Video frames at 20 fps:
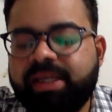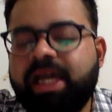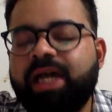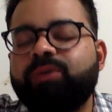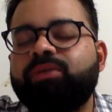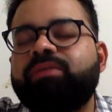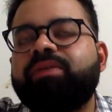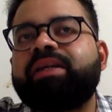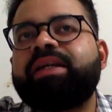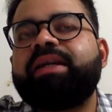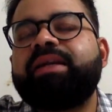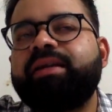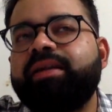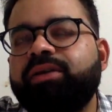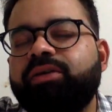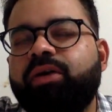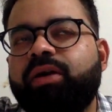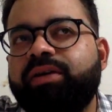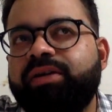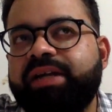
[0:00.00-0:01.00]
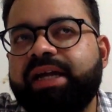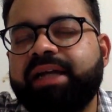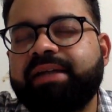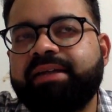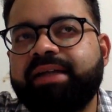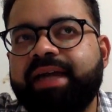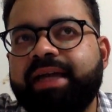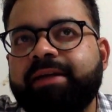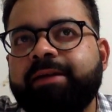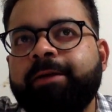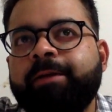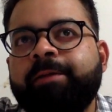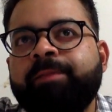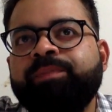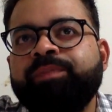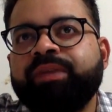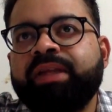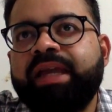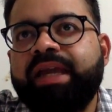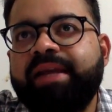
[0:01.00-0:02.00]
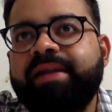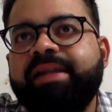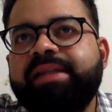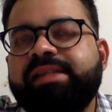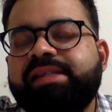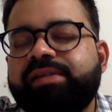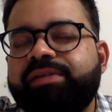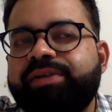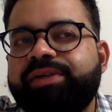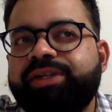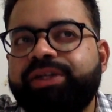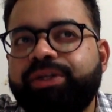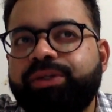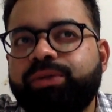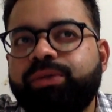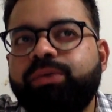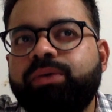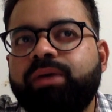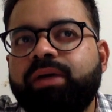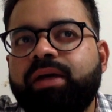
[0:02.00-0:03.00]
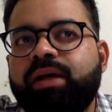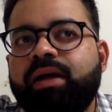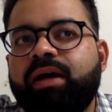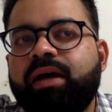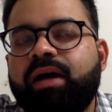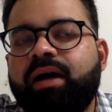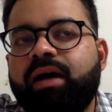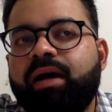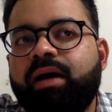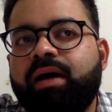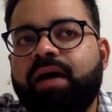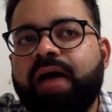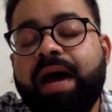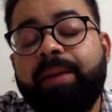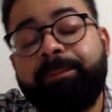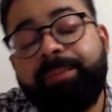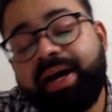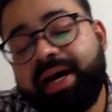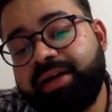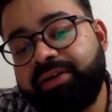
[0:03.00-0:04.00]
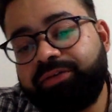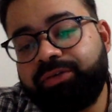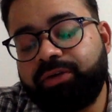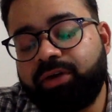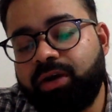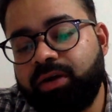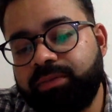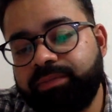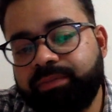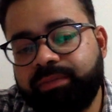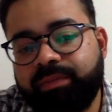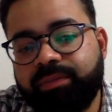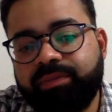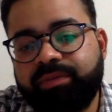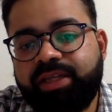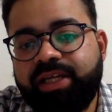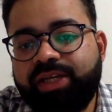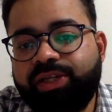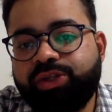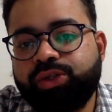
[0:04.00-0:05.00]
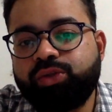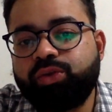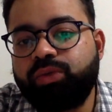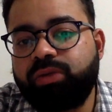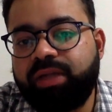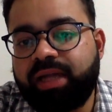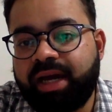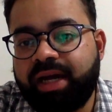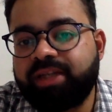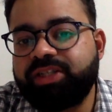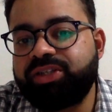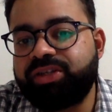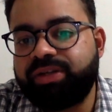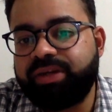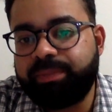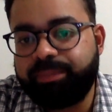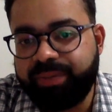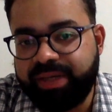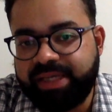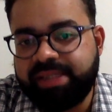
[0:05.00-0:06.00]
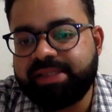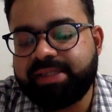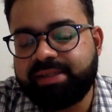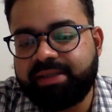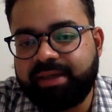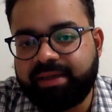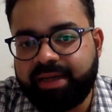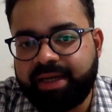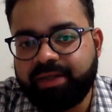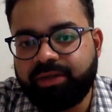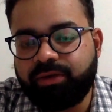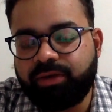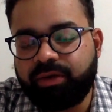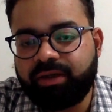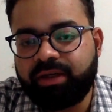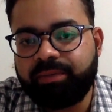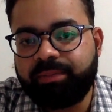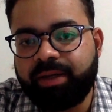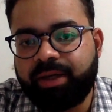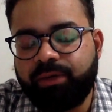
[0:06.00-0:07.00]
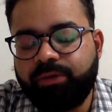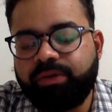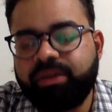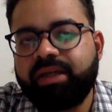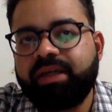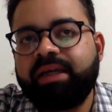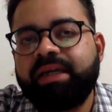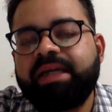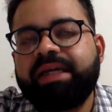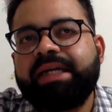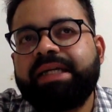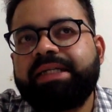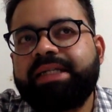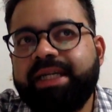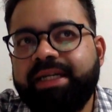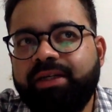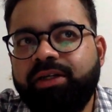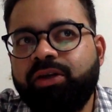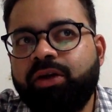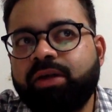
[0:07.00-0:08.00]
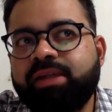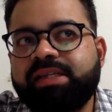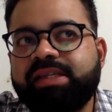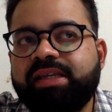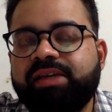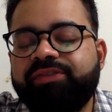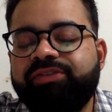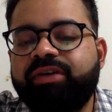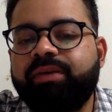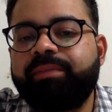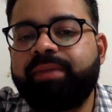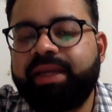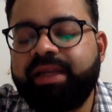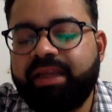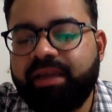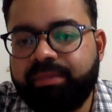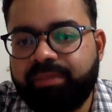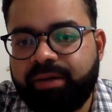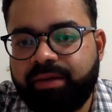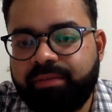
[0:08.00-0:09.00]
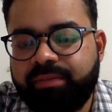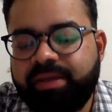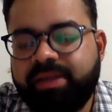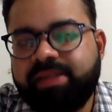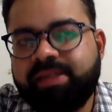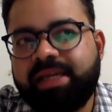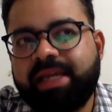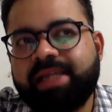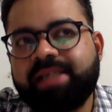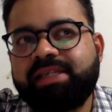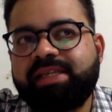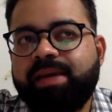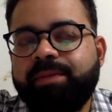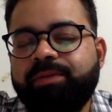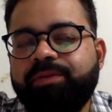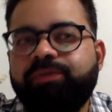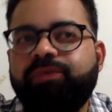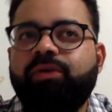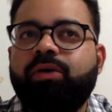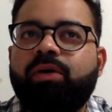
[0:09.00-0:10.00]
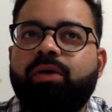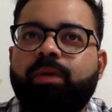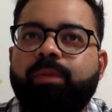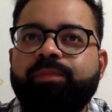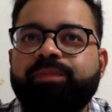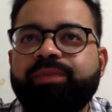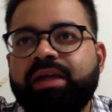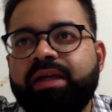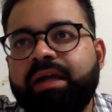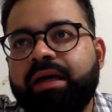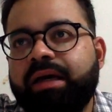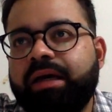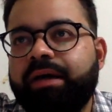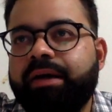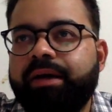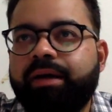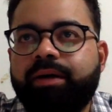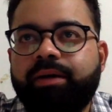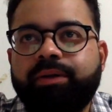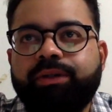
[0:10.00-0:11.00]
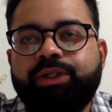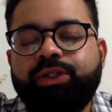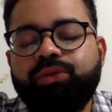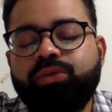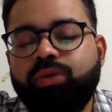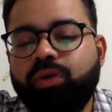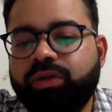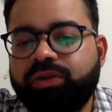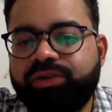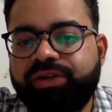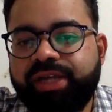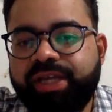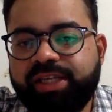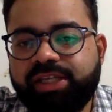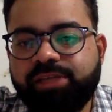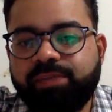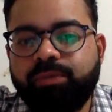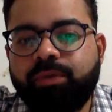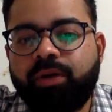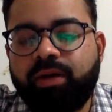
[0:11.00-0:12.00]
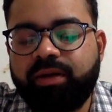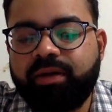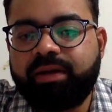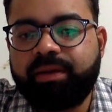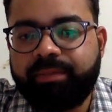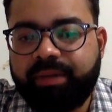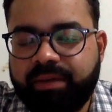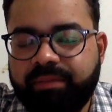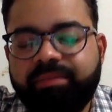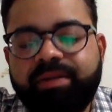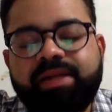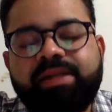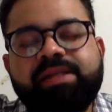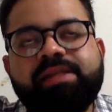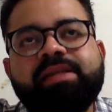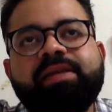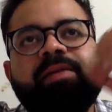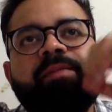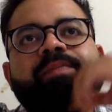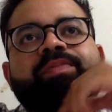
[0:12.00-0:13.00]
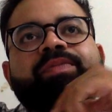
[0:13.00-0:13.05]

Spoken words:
However, Indian Contract Act 1872, apart from these two large repeals that I talked about, did not suffer many amendments except for 2 or 3 smaller amendments.